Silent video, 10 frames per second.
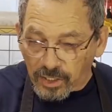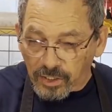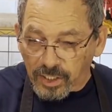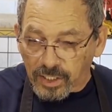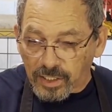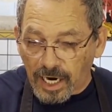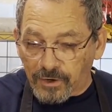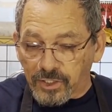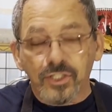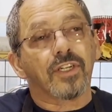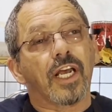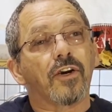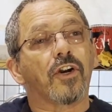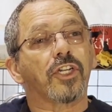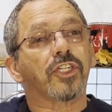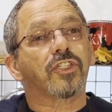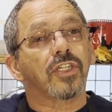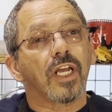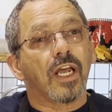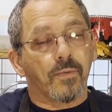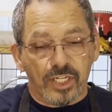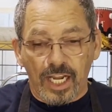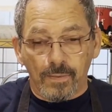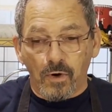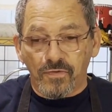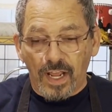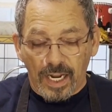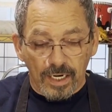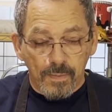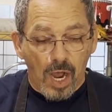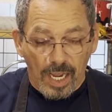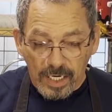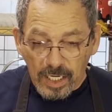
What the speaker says: our carrots and our onions and we take them off out of the pot.